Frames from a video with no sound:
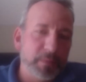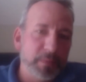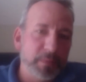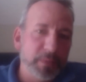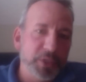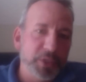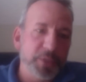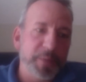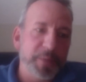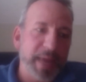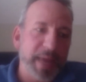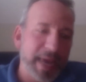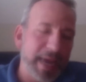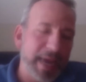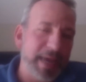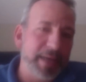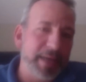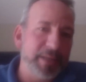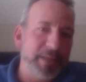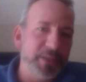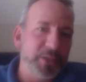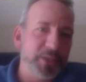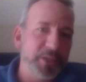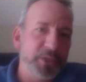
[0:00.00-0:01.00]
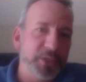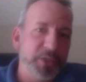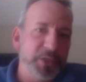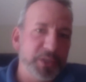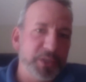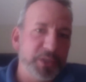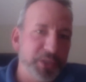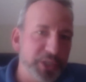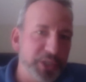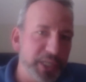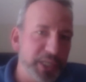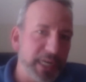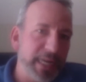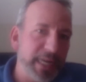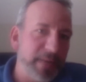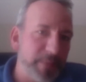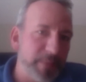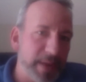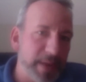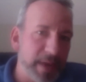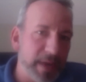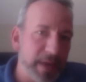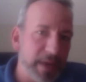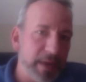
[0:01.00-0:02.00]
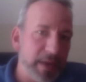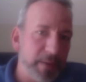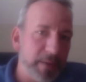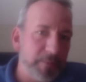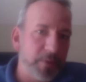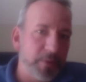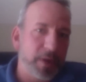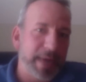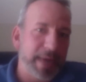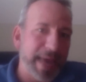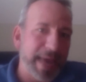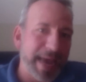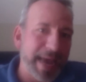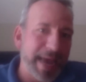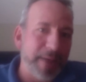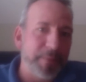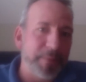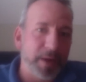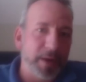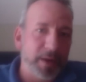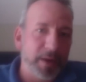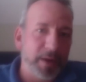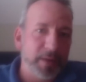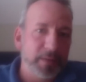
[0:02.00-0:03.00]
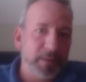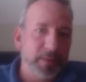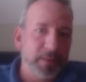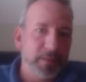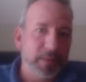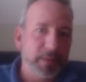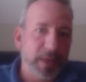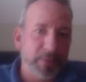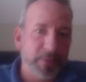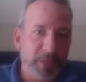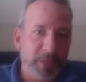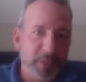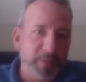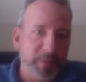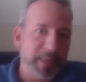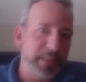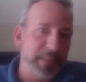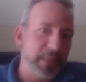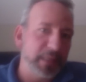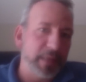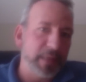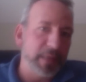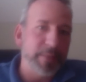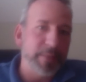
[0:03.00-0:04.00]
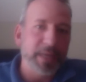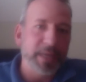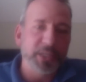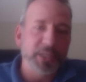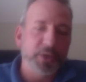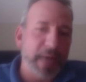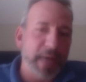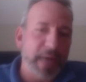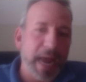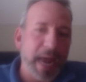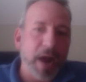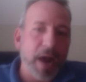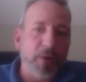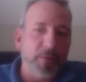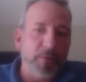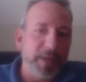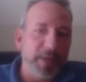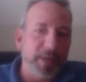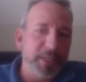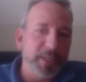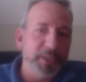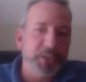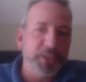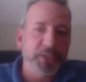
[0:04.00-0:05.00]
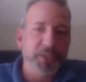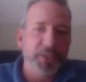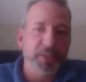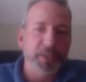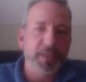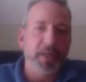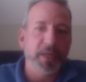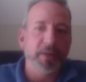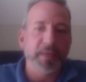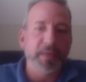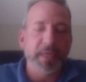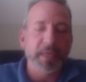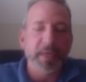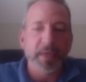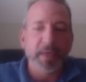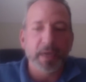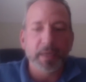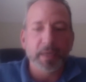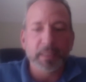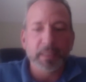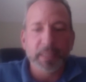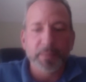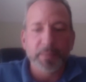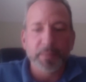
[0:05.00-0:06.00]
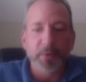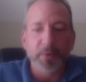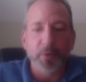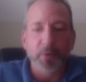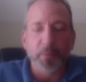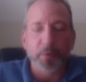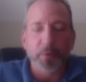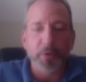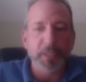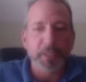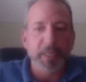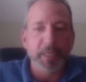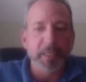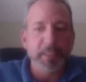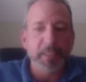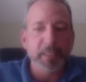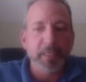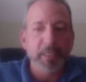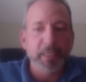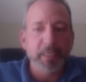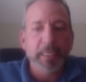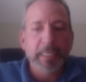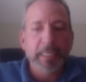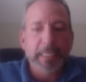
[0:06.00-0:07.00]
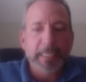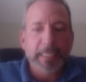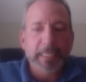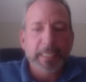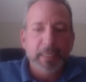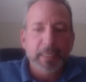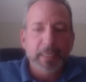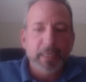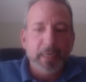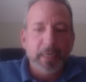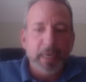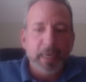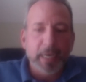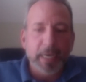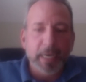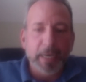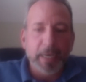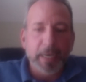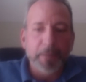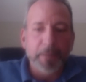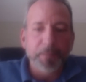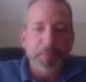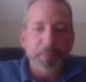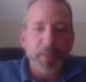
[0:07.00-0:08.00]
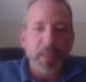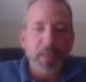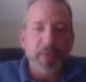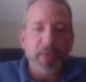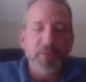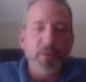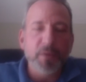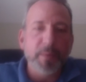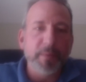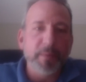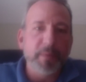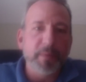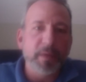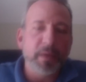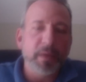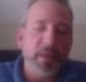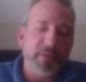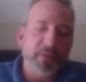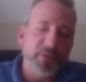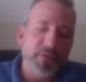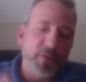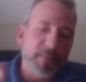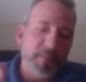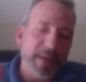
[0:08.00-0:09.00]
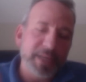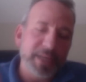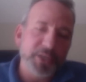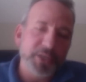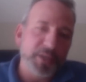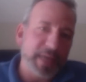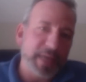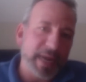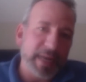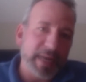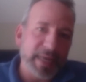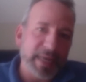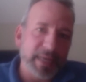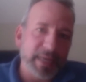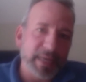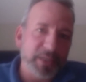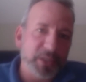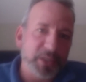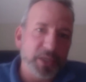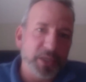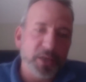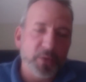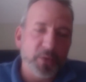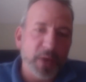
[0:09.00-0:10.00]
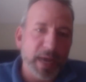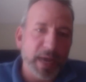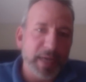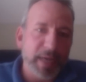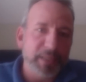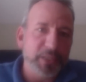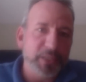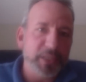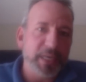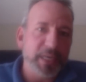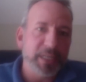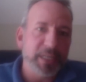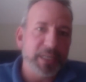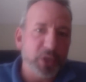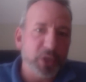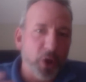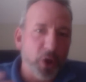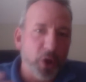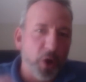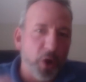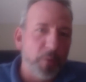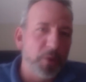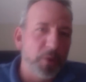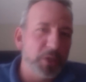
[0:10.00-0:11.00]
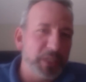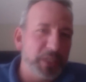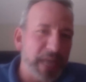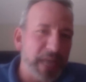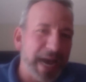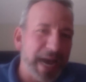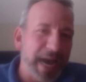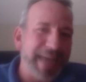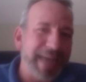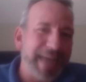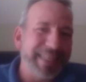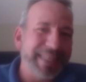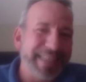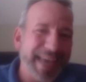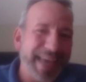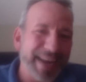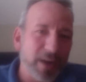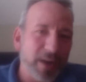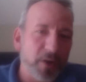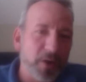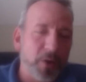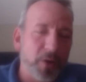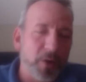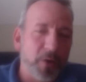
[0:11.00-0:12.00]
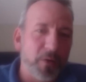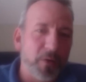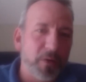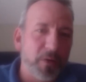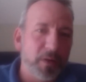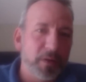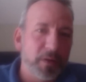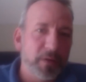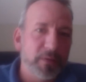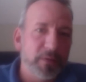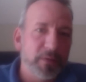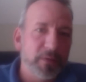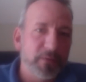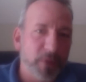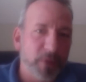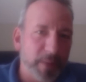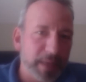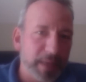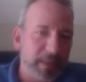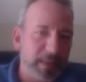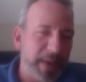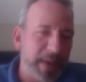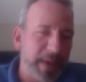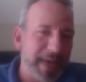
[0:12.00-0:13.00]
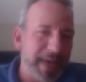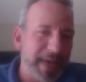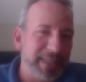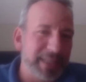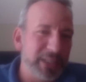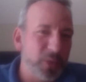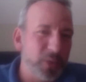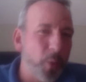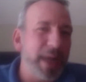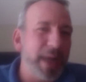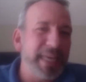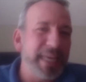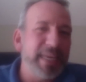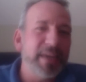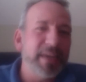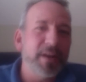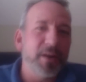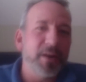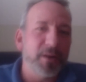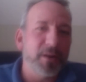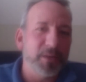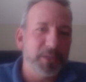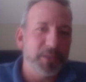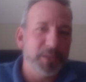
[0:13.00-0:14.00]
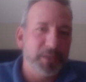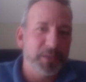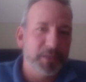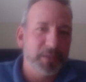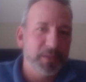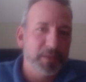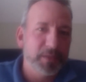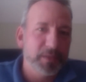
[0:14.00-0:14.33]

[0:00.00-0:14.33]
Japan's GDP per capita, okay, which is basically measuring how rich, you know, the typical person is. If you measure that against the U.S., it's almost identical for about the past 20 years,